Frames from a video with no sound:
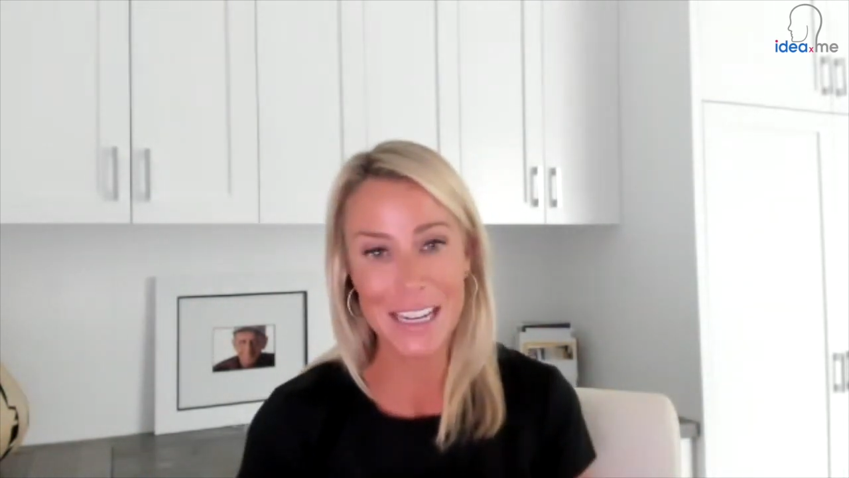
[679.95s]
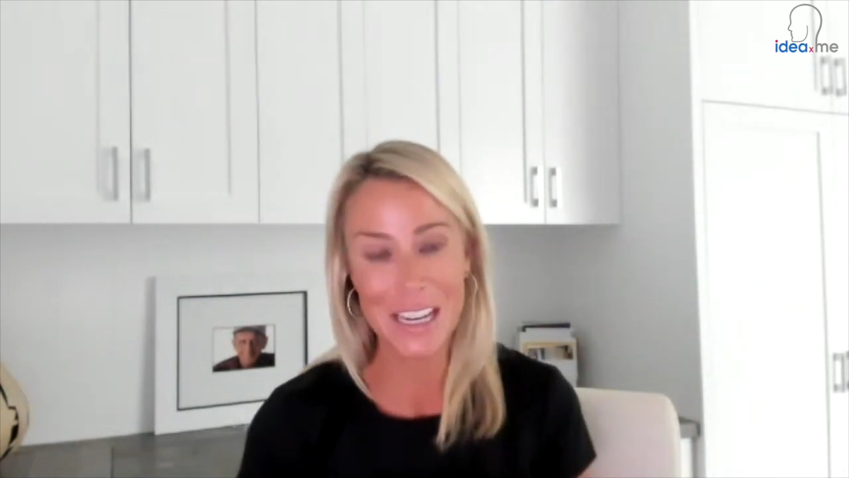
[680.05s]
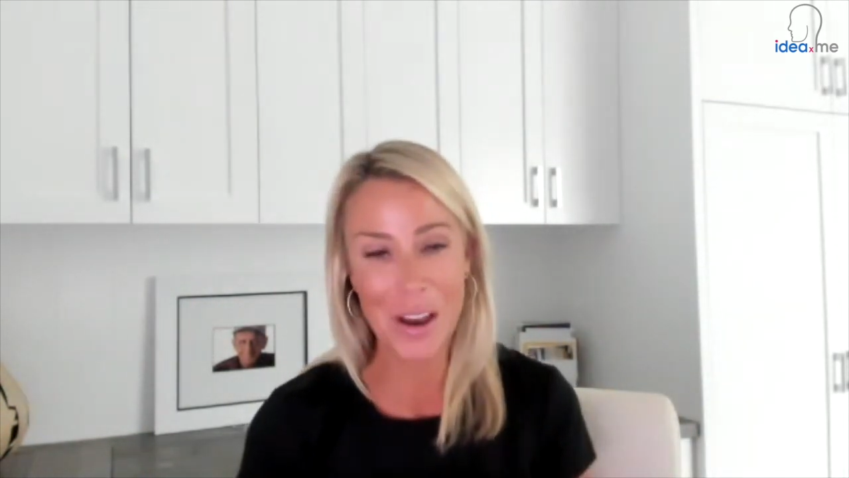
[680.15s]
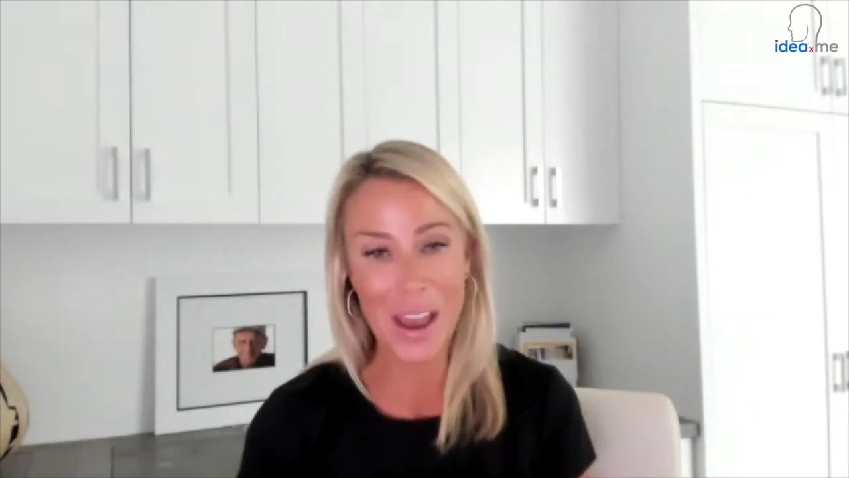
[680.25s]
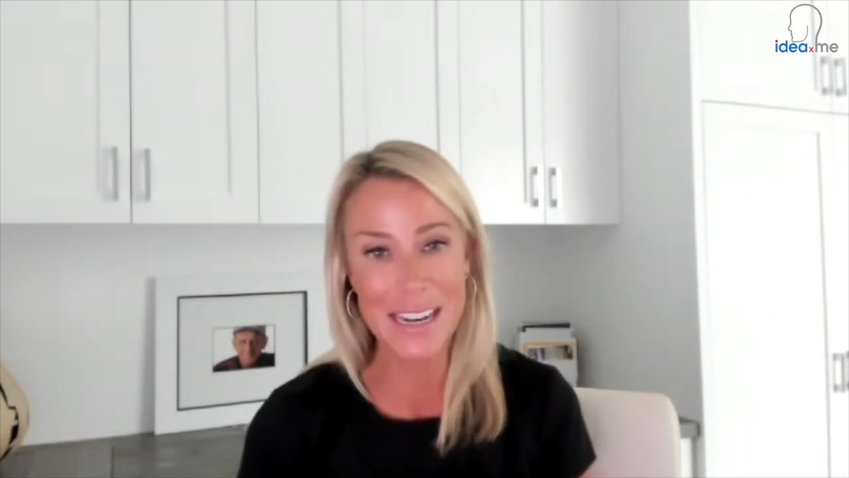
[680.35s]
you
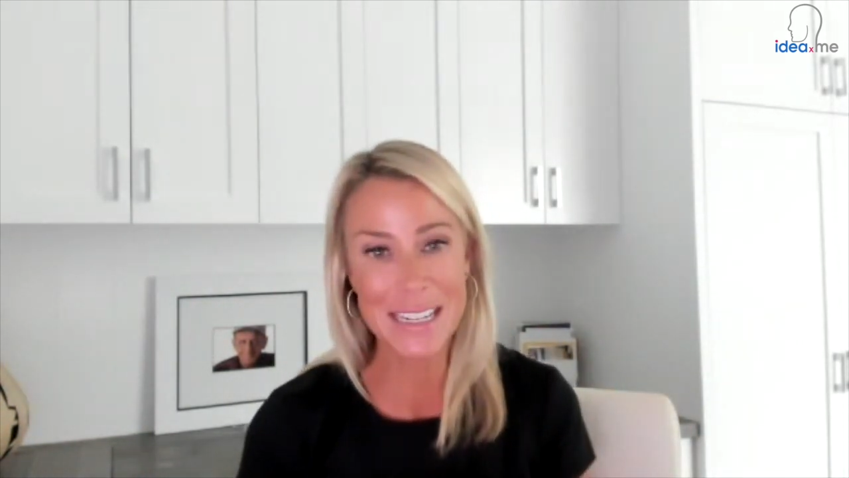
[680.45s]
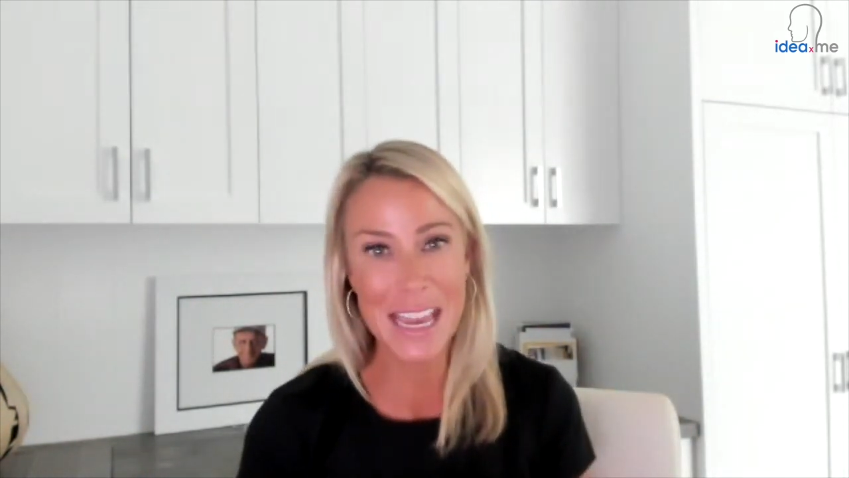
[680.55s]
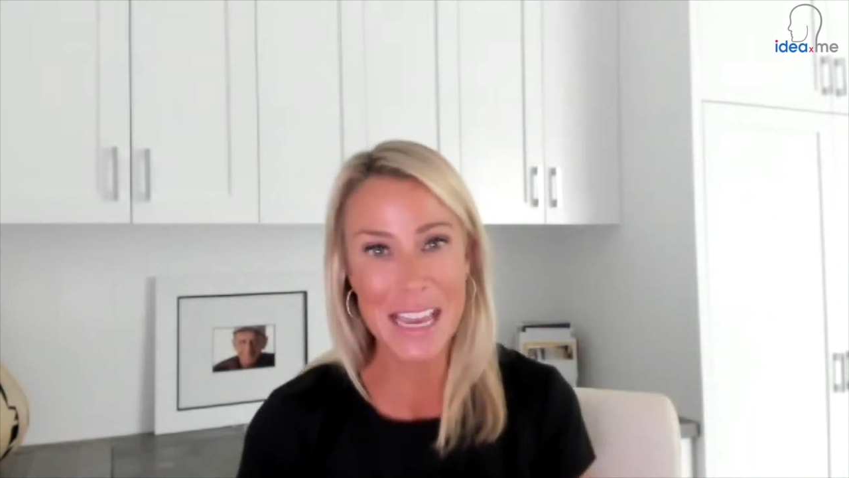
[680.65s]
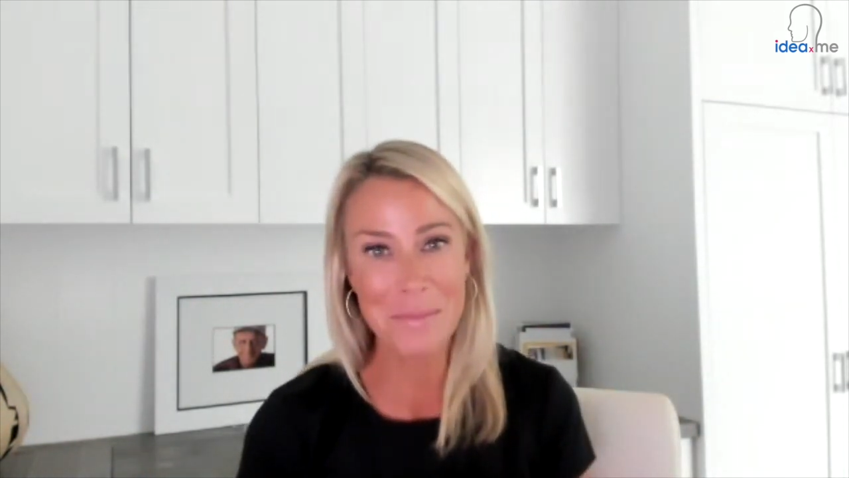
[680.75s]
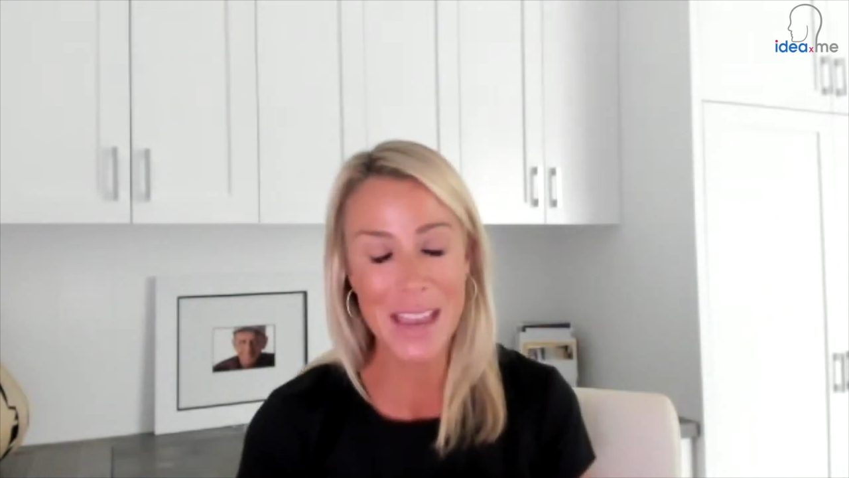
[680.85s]
know, kind of
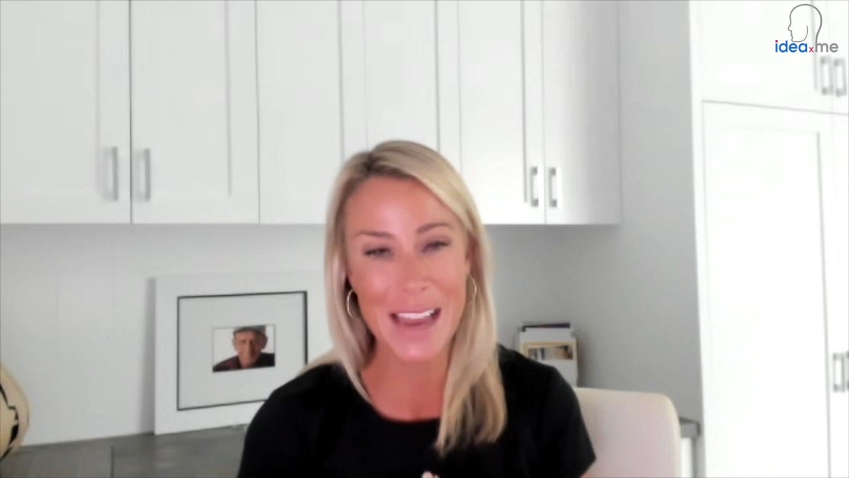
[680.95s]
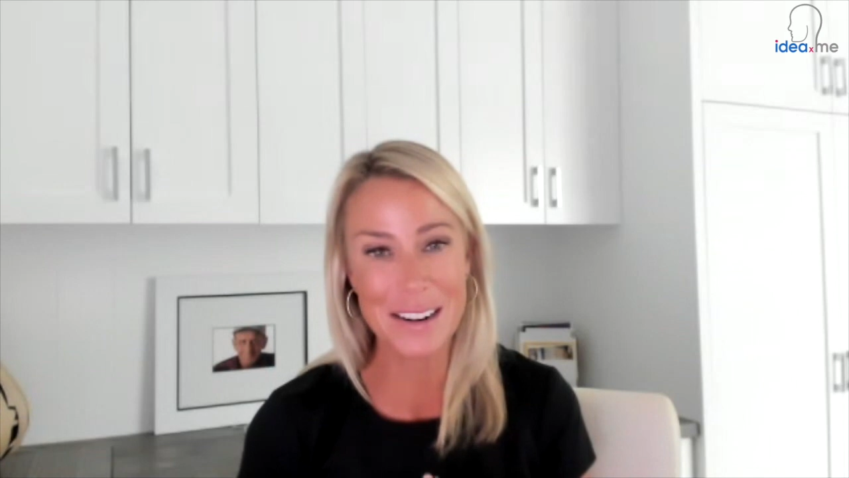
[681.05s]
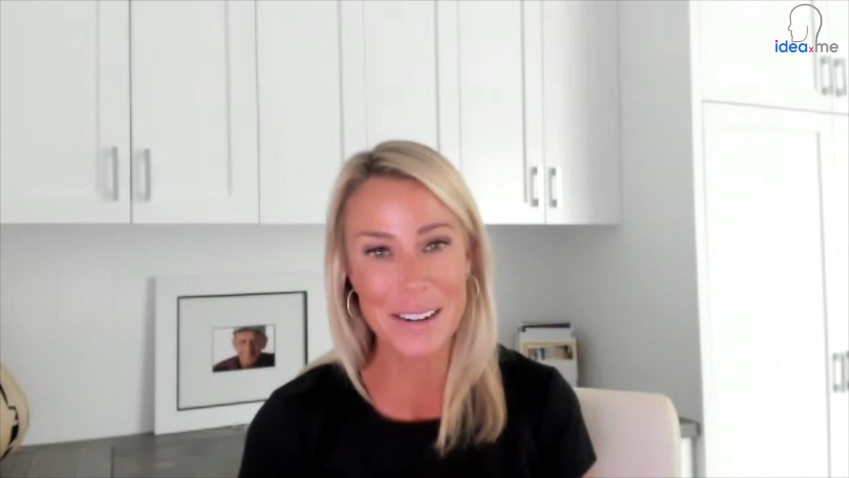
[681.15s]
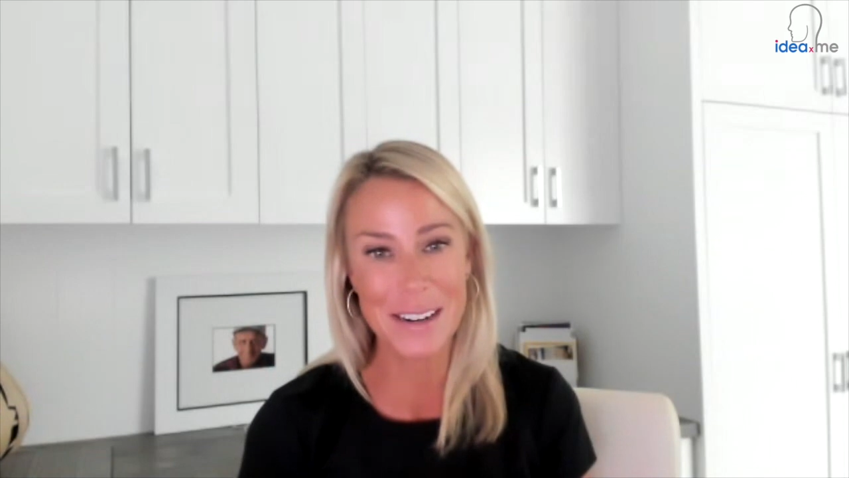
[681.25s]
take me under